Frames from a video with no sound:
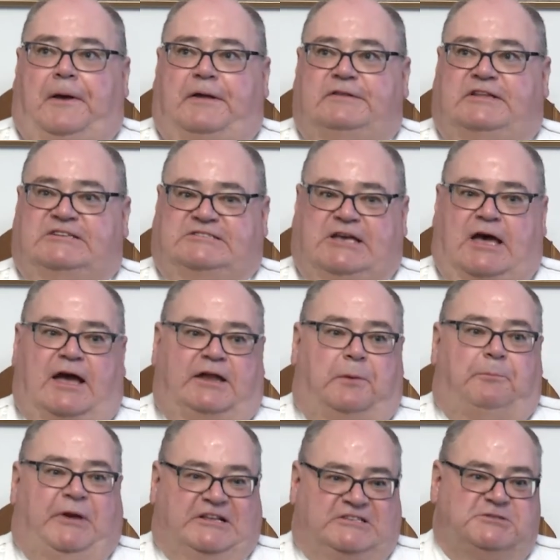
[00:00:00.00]
designed
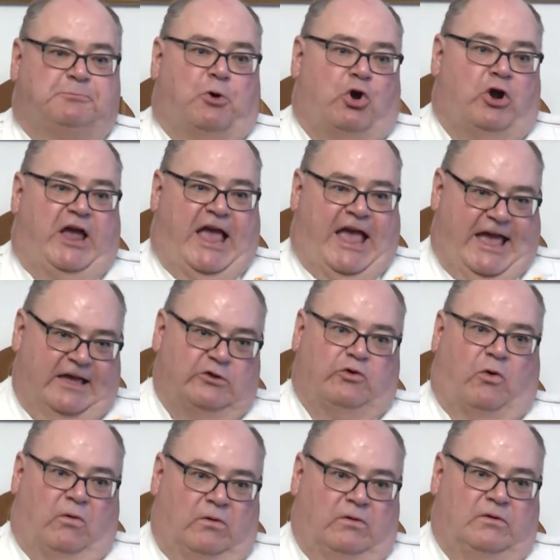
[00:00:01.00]
a Pittsburgh
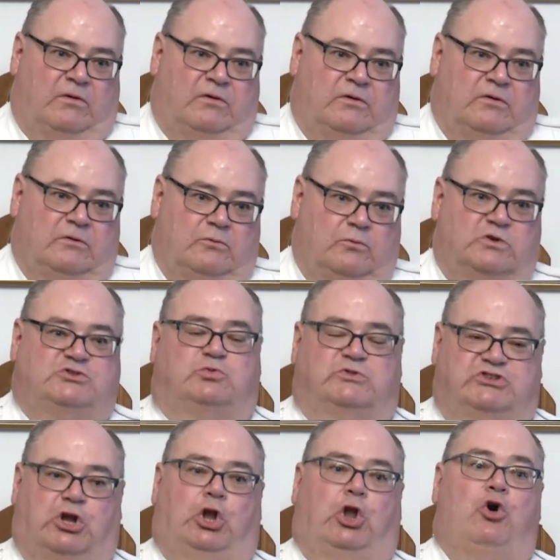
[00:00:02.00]
handle, which
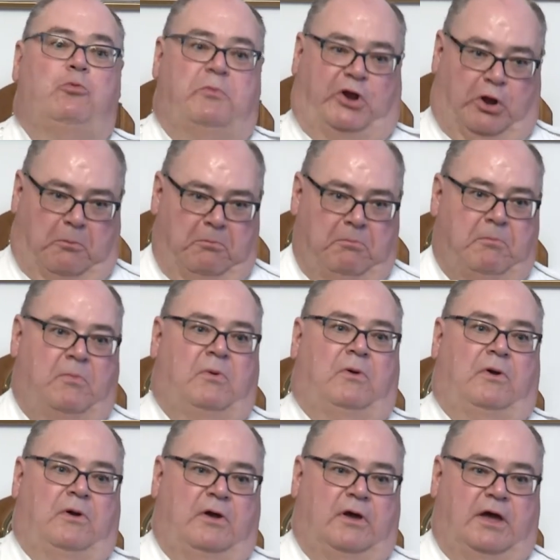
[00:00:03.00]
was aluminum
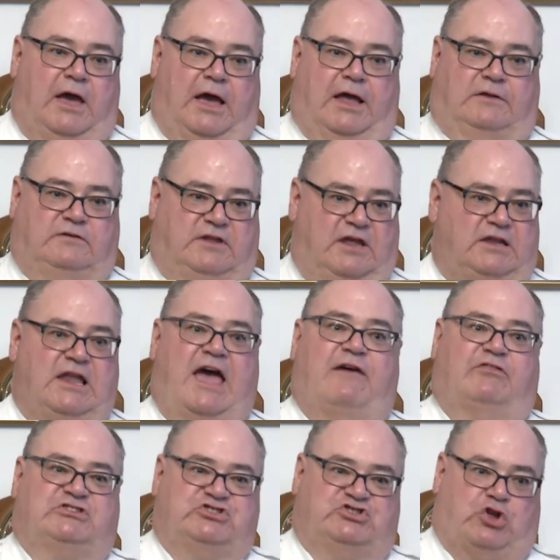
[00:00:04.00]
and didn't
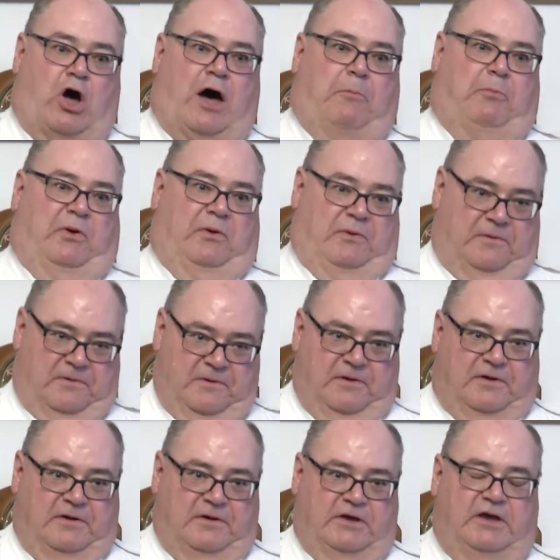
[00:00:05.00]
have a stop.
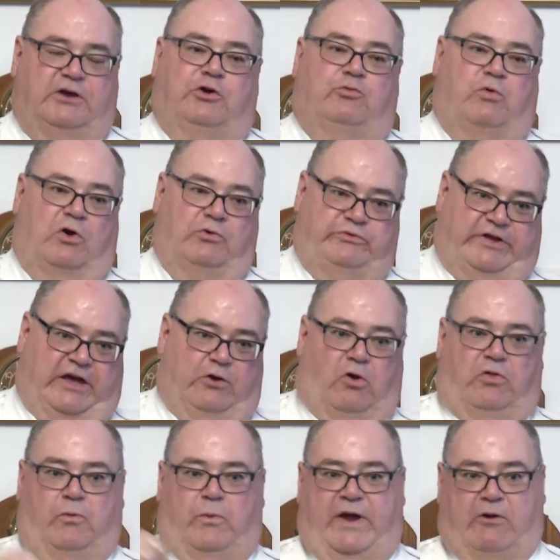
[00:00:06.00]
It could rotate
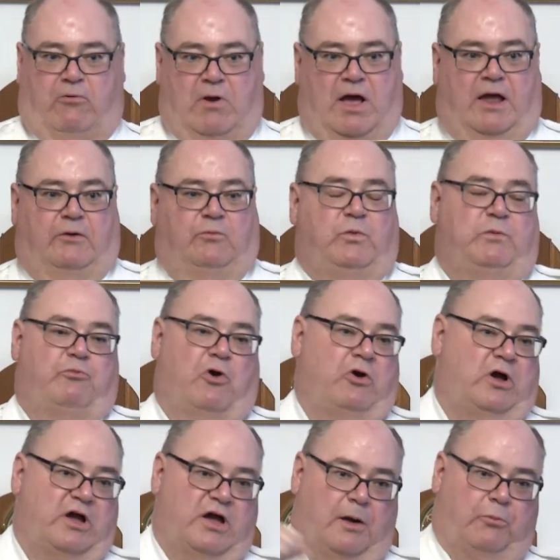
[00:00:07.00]
all the way around. And we
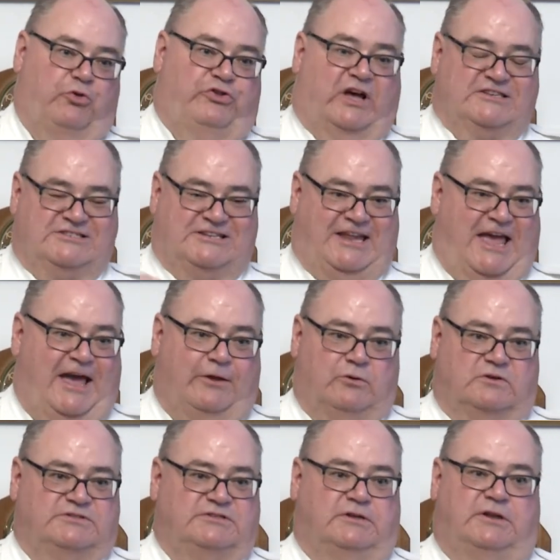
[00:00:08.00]
broke a couple dozen
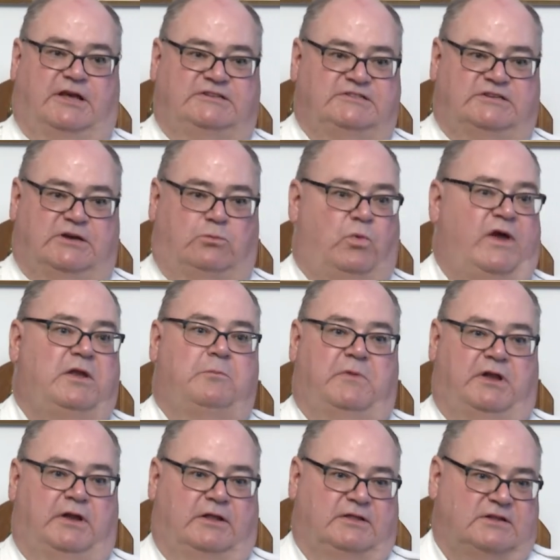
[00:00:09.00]
handles, and they said, wait a
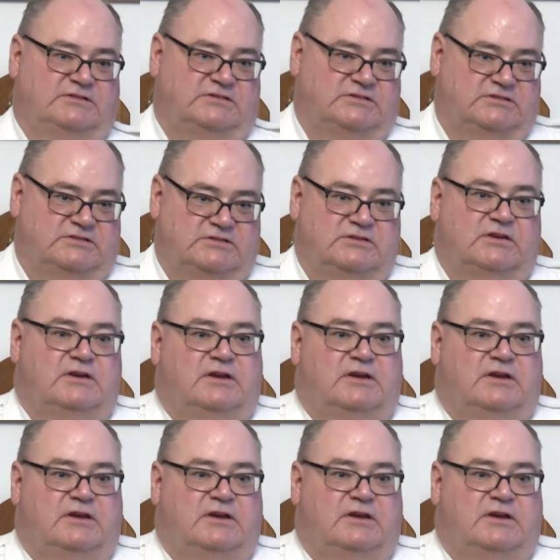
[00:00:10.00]
minute, this is,